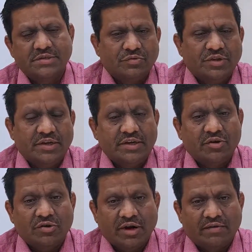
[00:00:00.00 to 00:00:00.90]
so they need
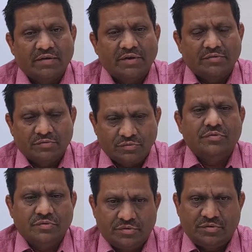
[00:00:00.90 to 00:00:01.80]
not travel to
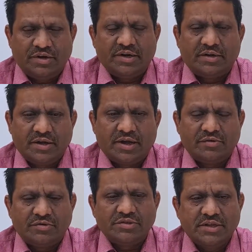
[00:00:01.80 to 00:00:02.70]
uh, get a
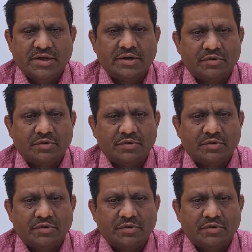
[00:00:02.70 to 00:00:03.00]
diagnosis. They